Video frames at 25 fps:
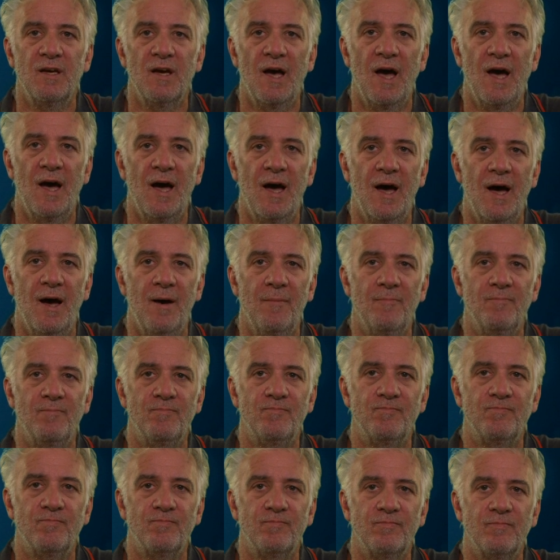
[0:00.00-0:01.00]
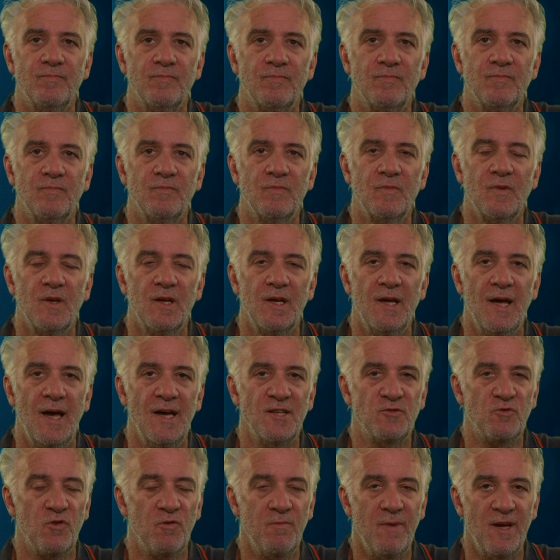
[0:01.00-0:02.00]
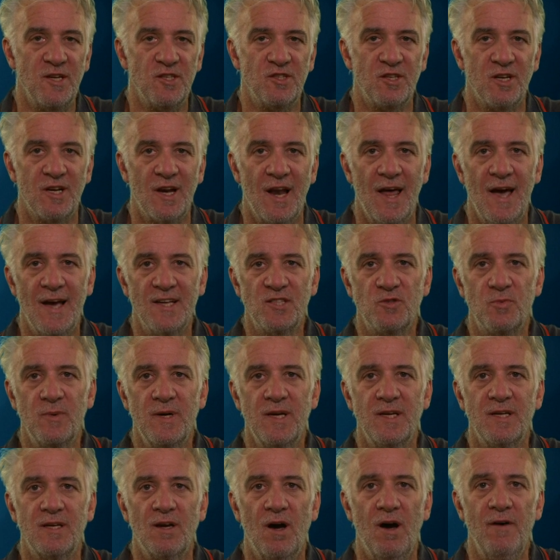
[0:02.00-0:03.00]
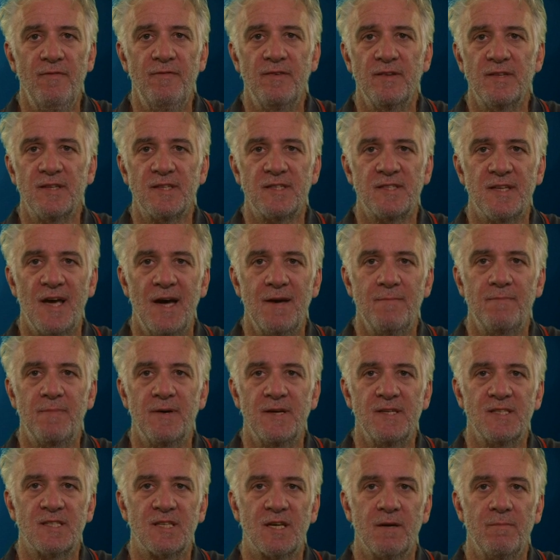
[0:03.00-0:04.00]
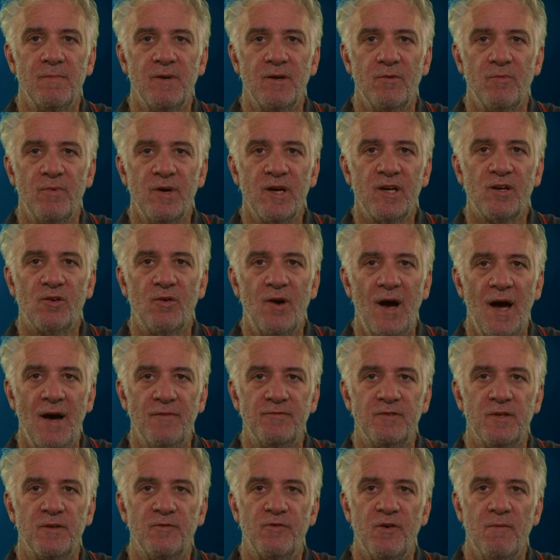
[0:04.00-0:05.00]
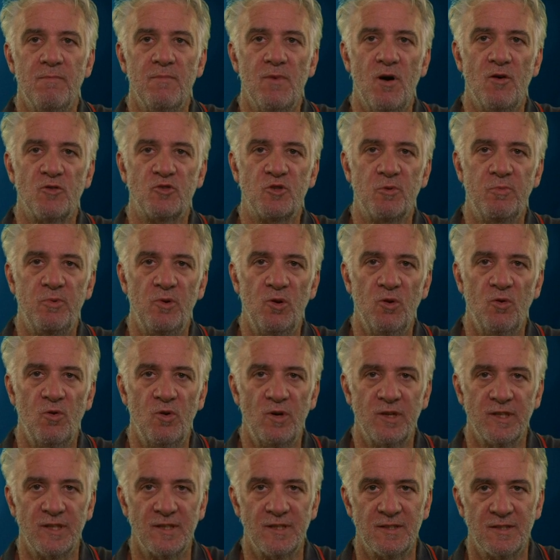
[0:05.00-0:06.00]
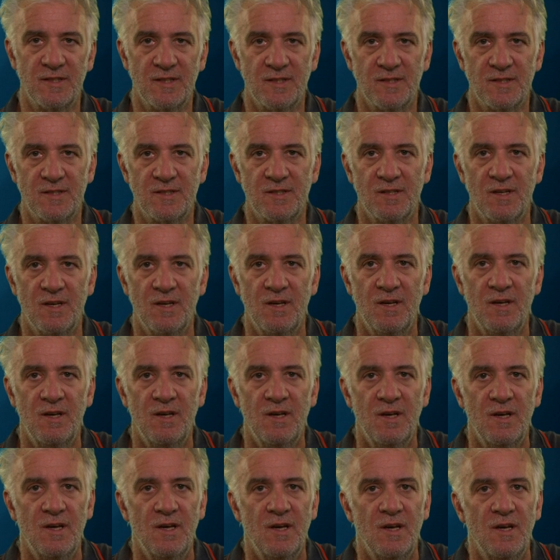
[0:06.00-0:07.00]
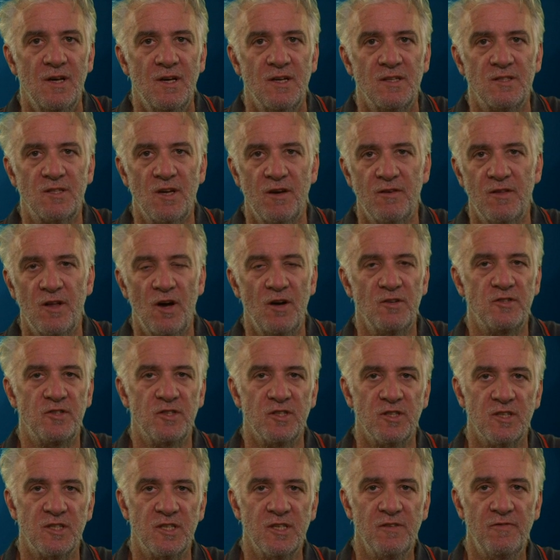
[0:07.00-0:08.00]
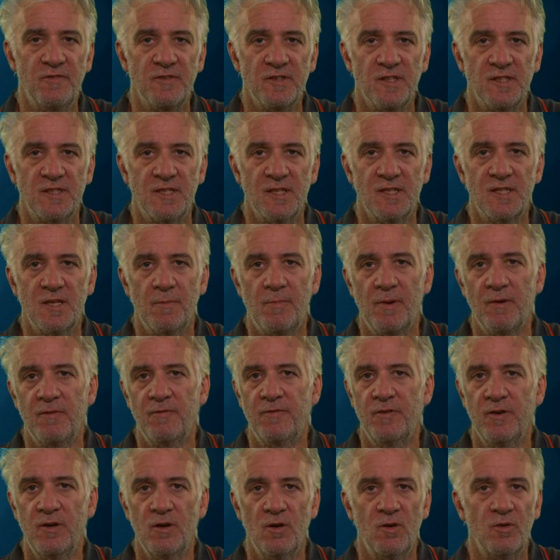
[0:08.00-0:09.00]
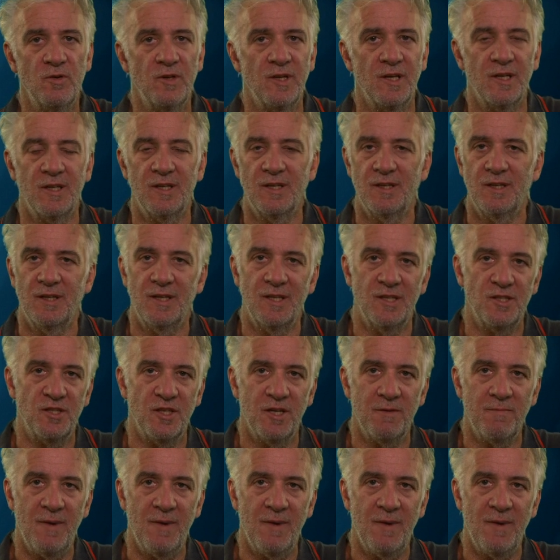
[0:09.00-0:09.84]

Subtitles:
As we mentioned last week, often the same piece can be recrafted for multiple audiences. So those in your discipline field, e.g.